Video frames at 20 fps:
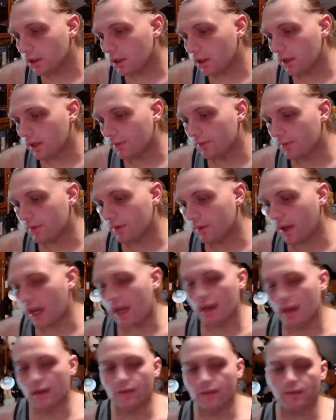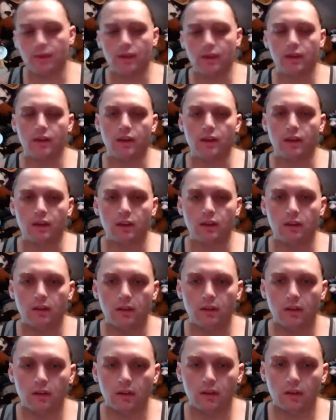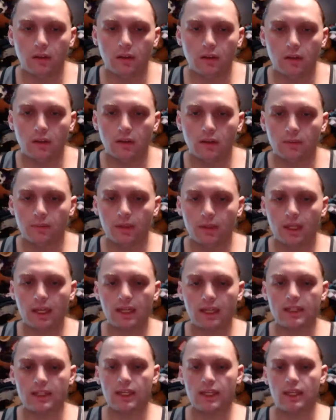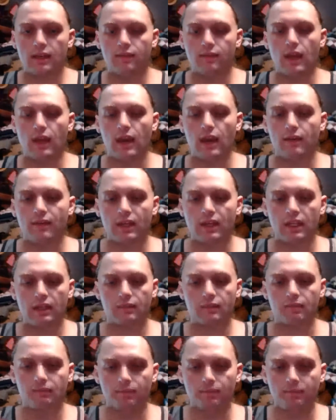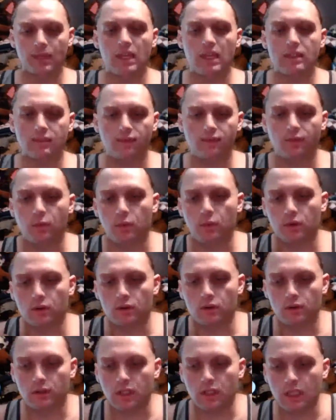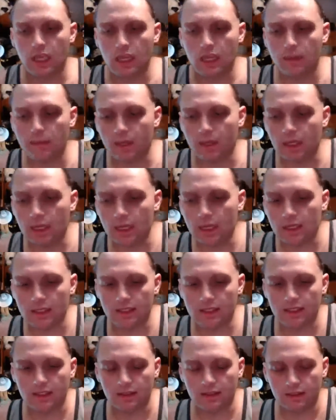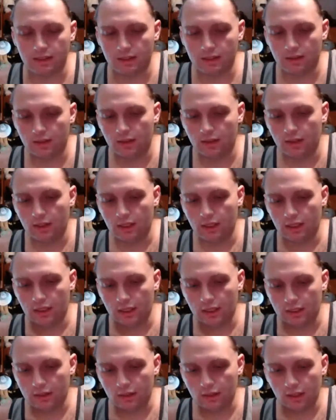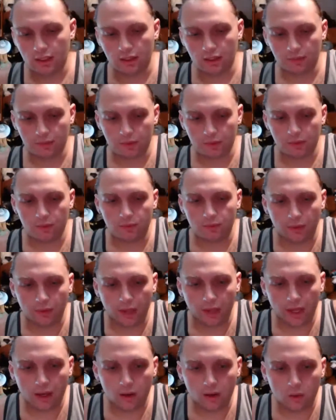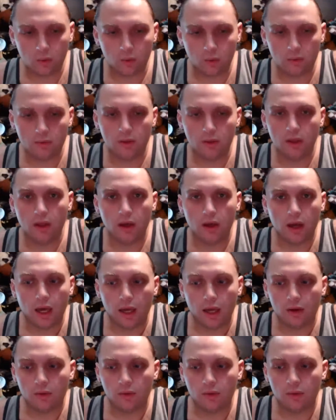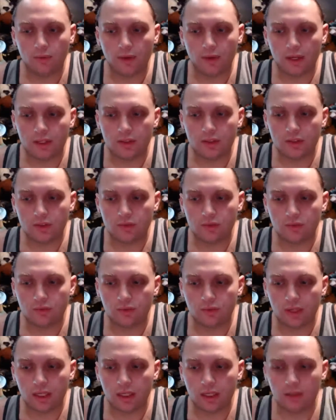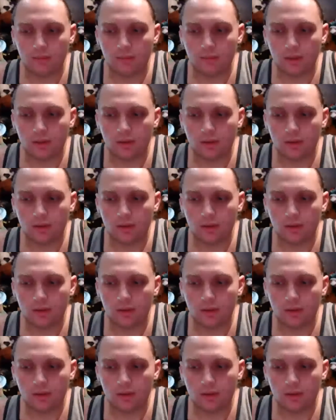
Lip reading: If you have, but like I said, if you have any PS4 game ideas, since that's all I can ever do for now, I don't know if I can stream.